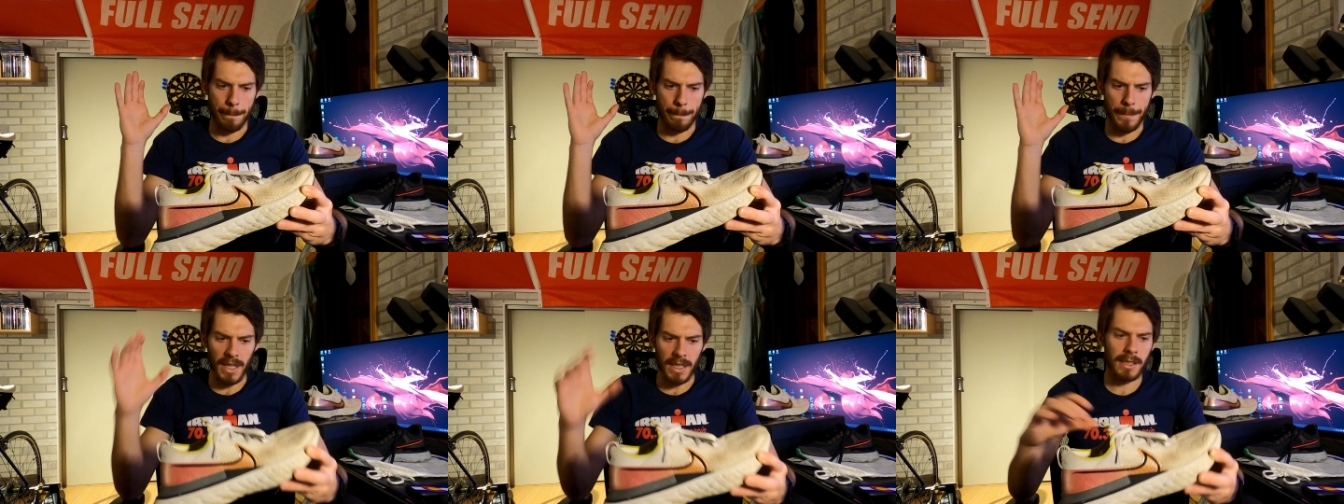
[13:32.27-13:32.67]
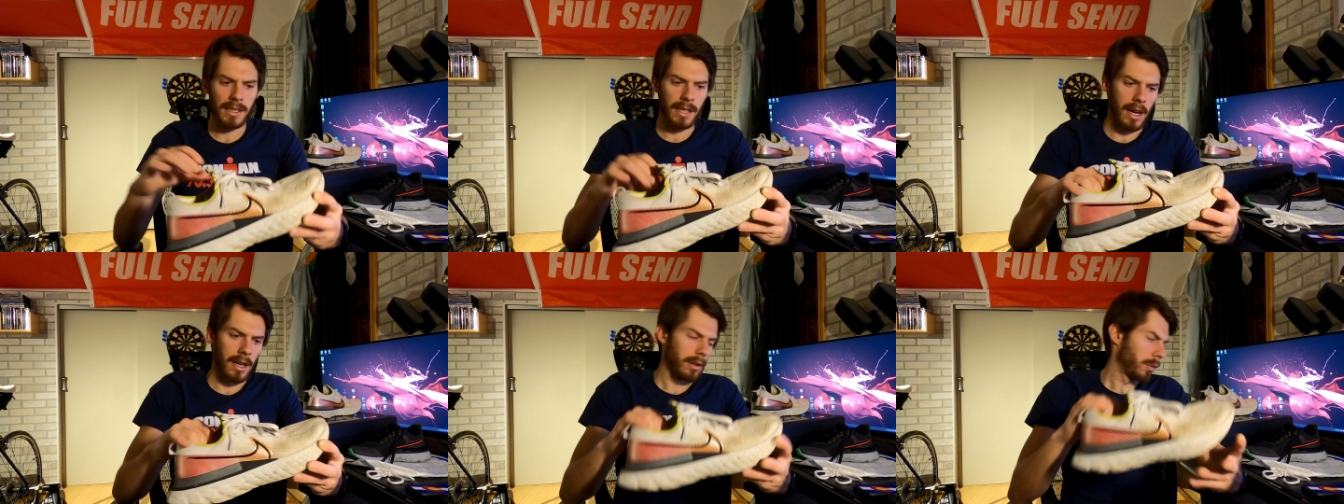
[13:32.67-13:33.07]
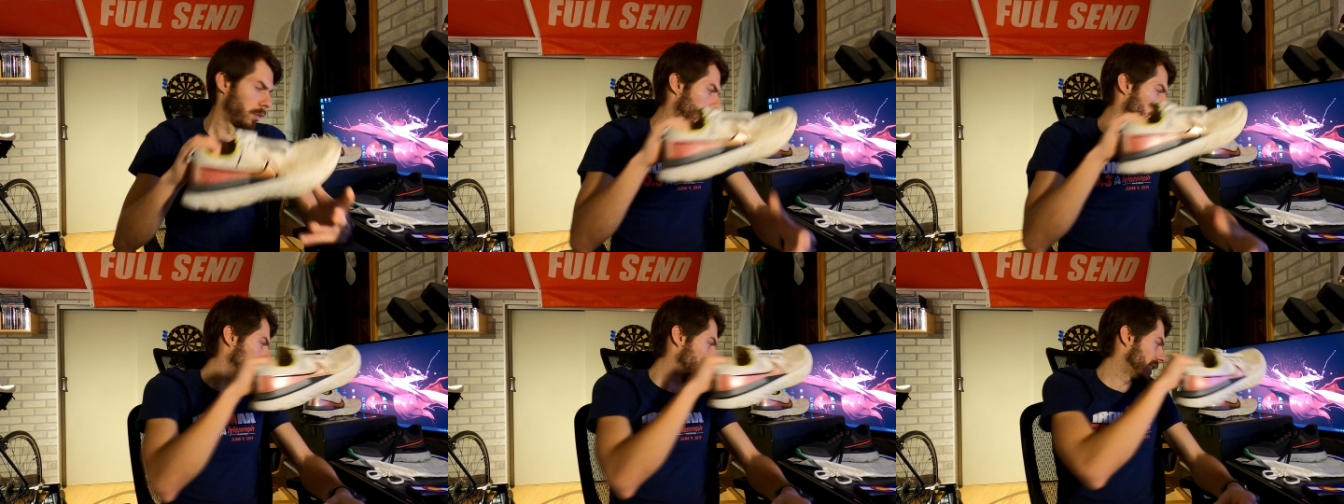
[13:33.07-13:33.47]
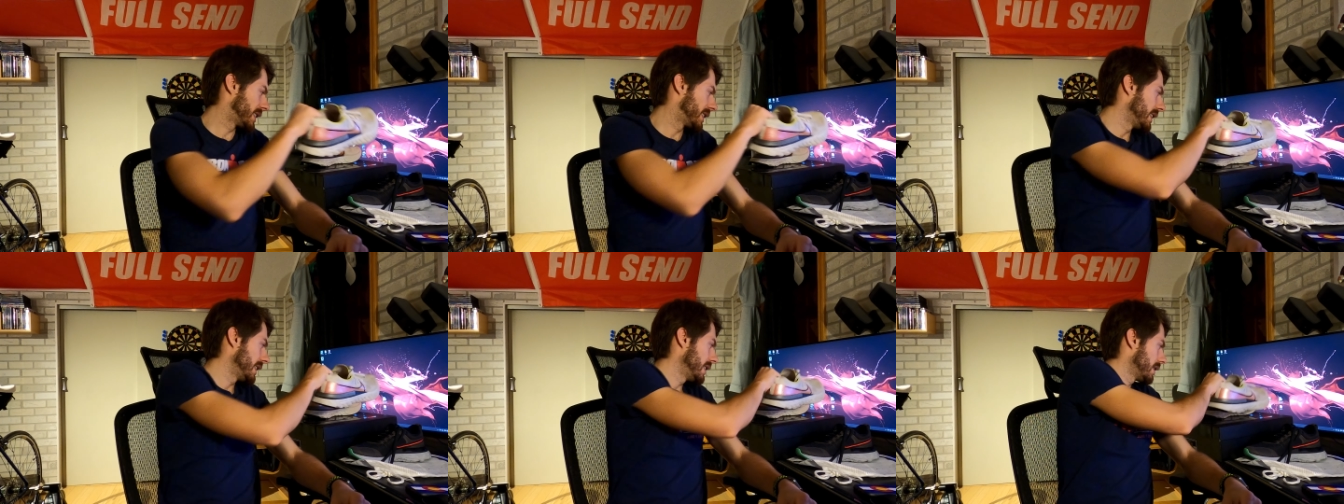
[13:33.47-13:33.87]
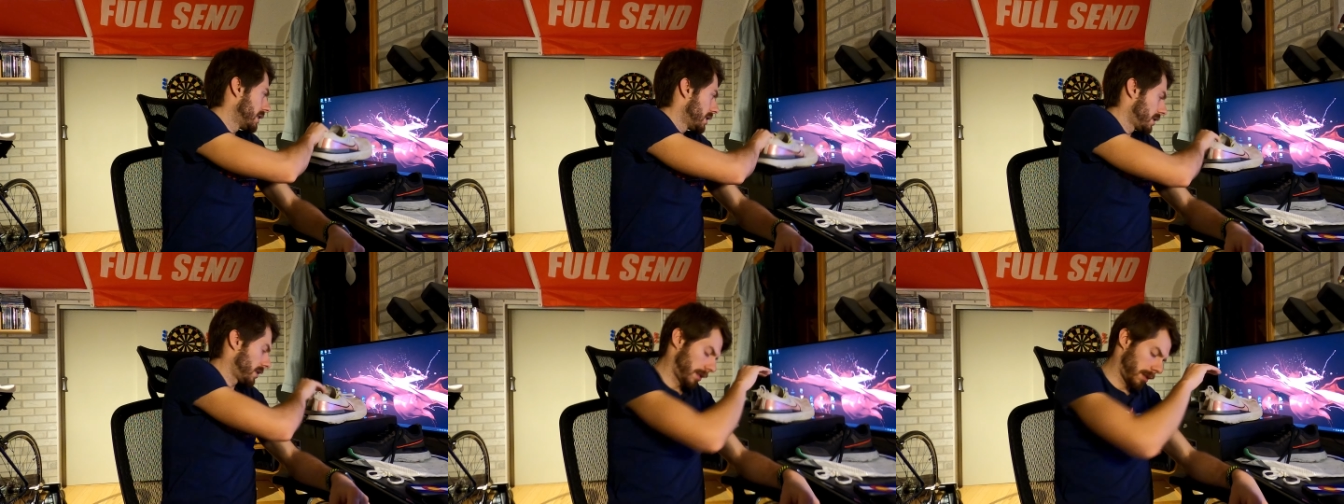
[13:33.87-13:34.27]
Based on what we see
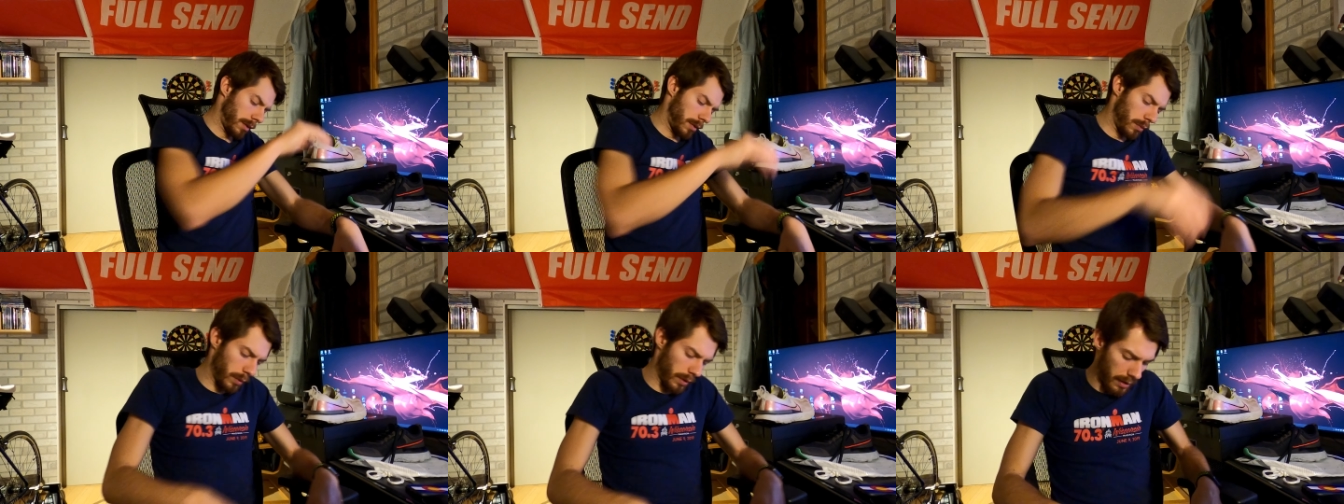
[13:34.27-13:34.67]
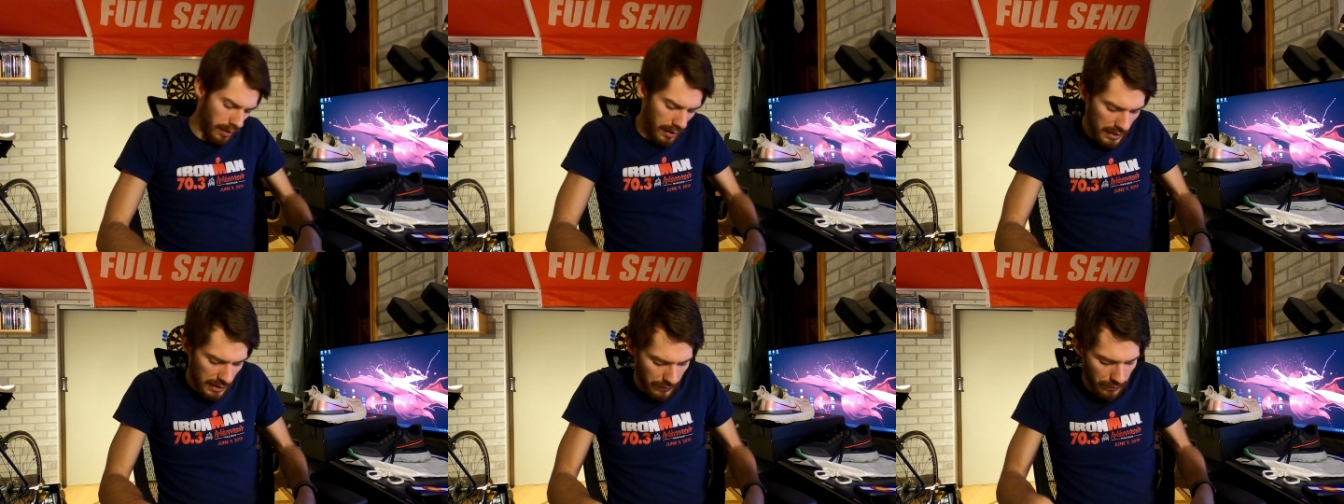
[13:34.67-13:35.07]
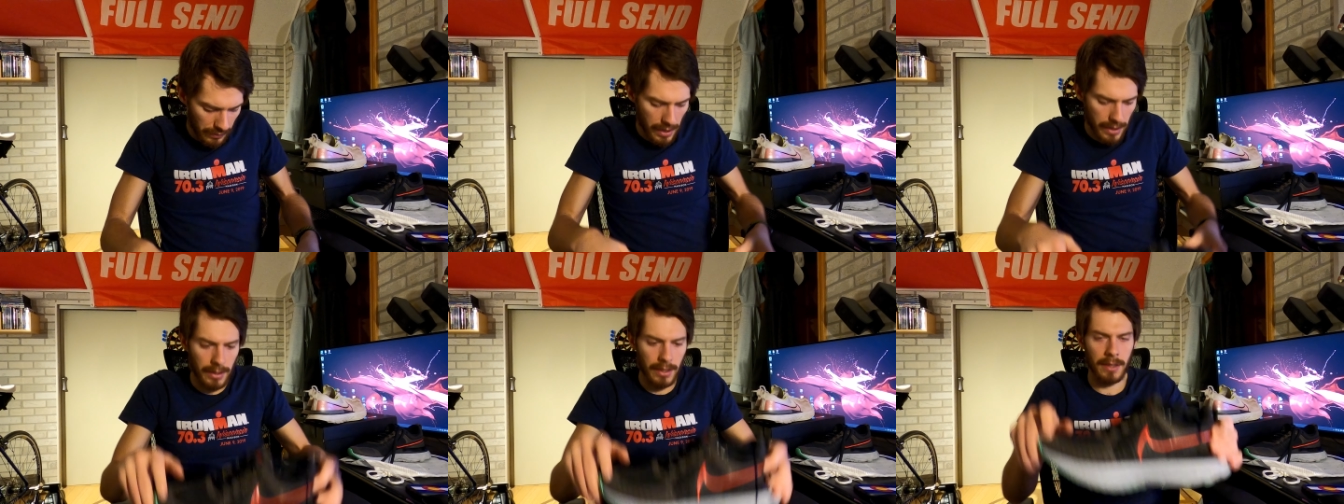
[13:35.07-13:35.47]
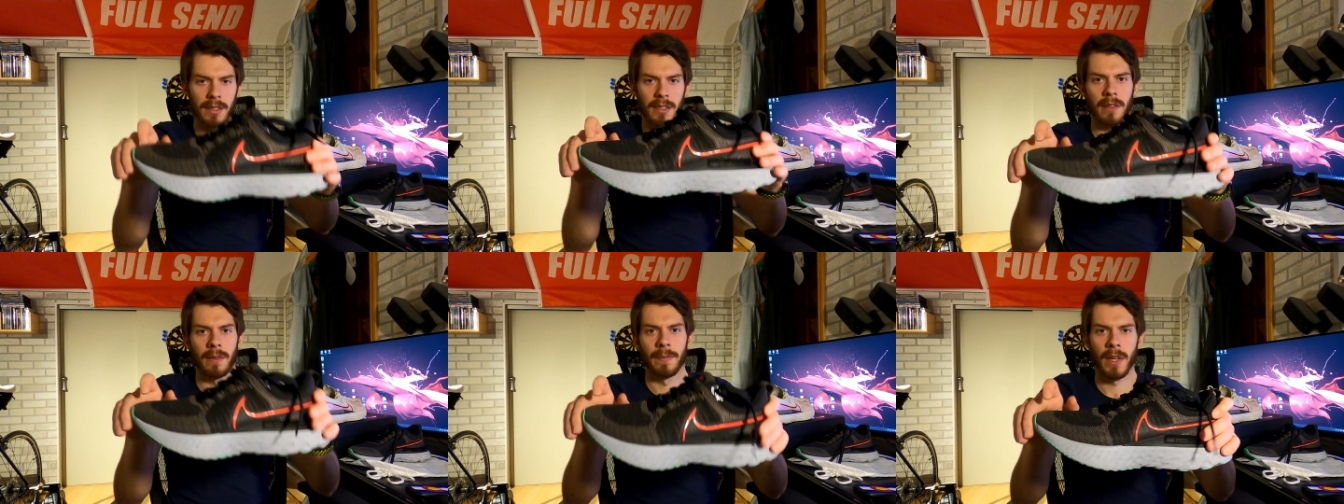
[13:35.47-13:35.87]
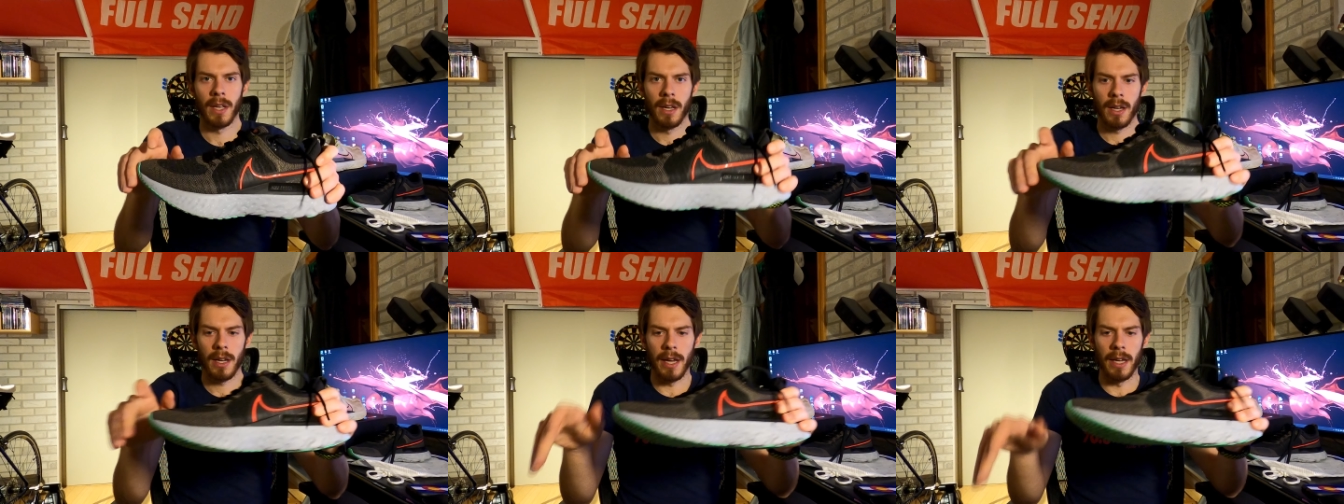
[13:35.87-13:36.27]
with this Flyknit,
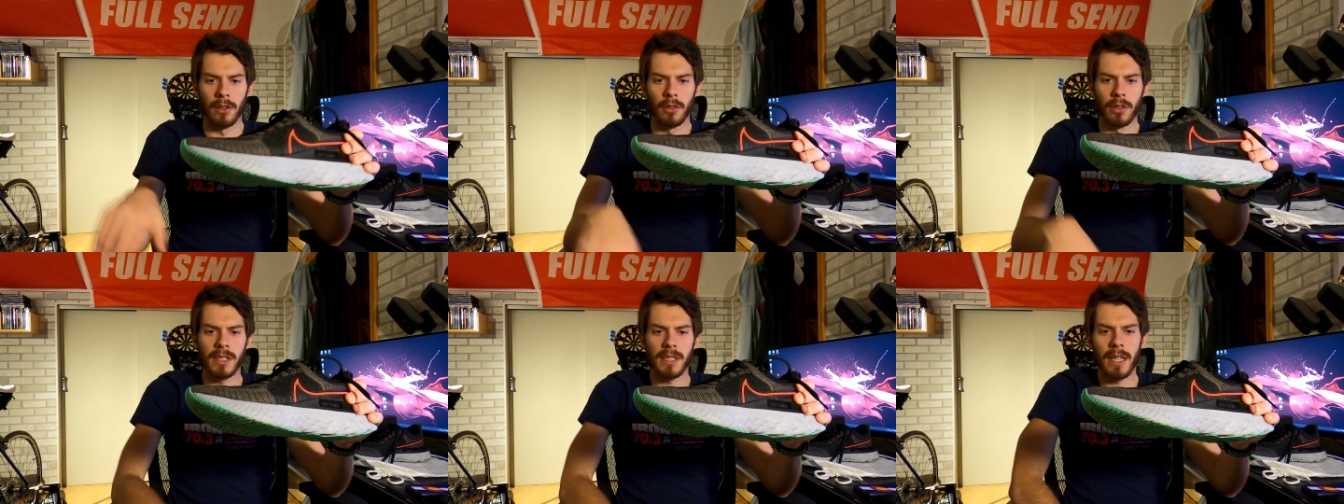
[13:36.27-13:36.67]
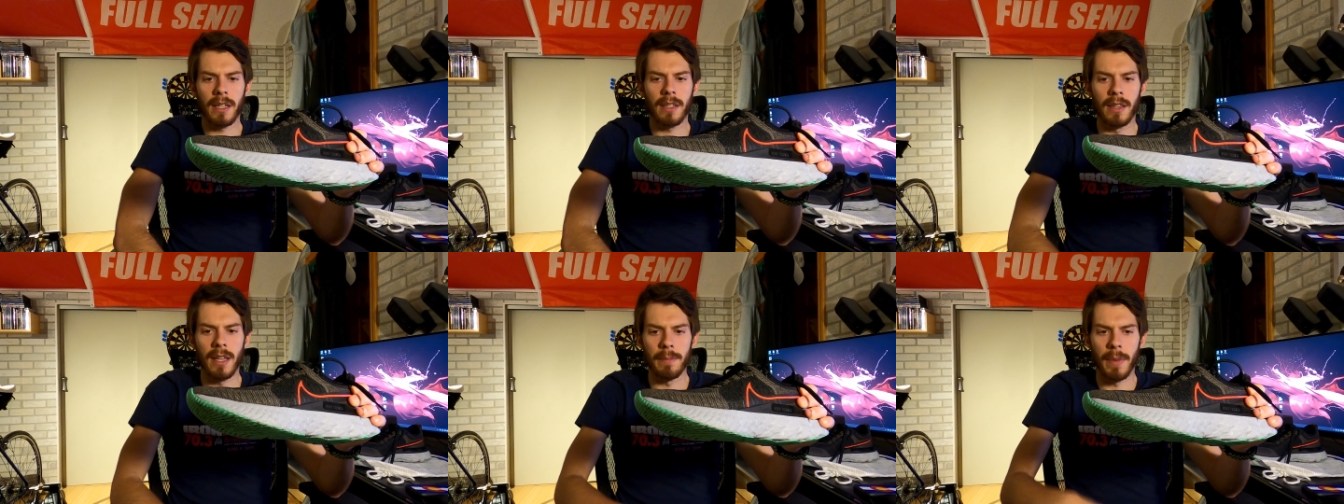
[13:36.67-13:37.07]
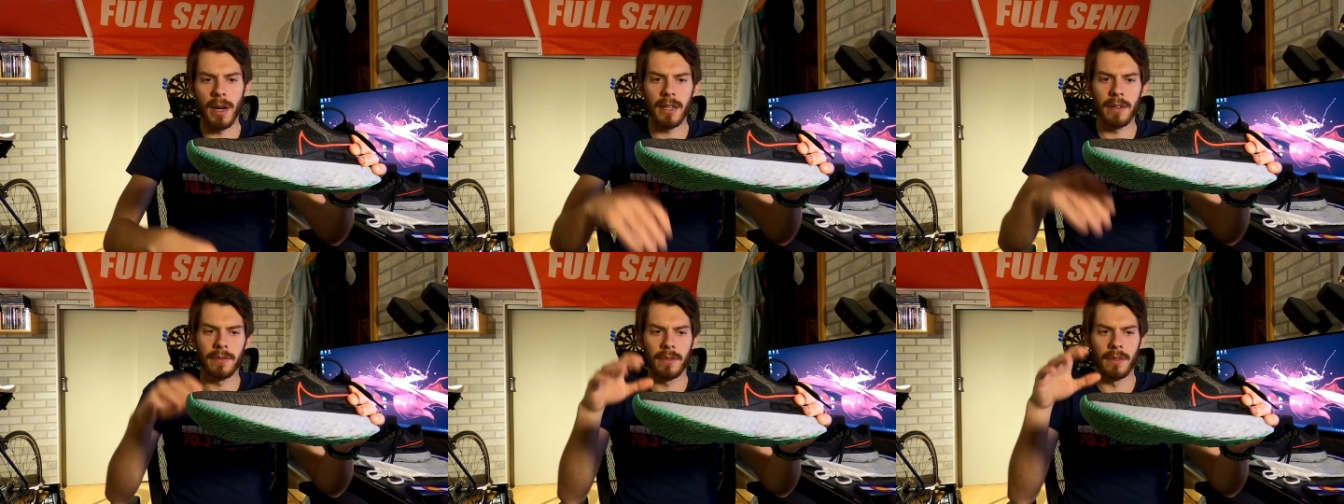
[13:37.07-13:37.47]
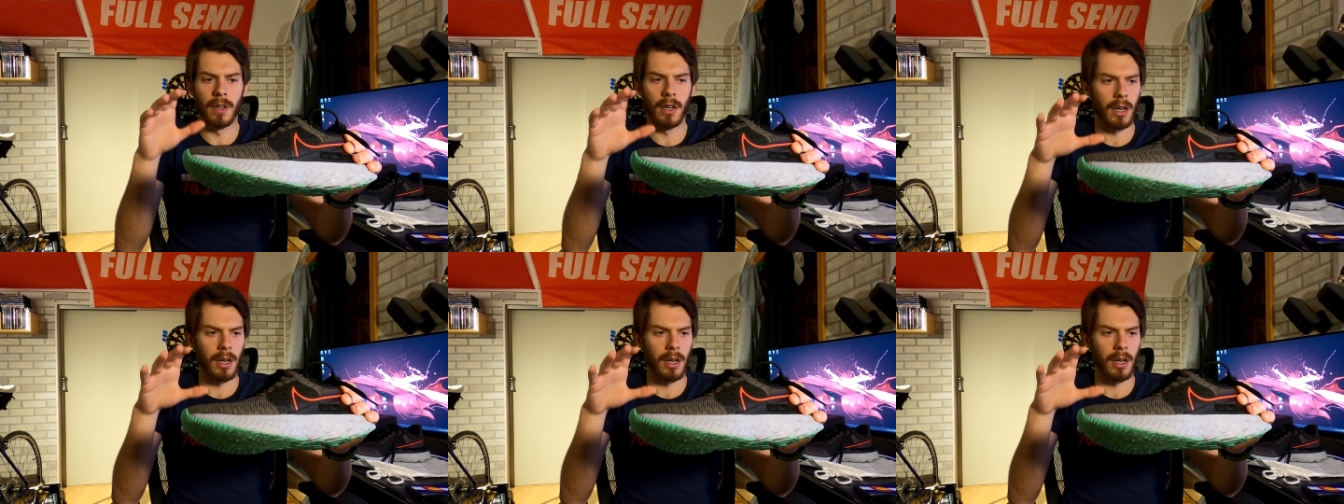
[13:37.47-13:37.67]
it looks like they might have,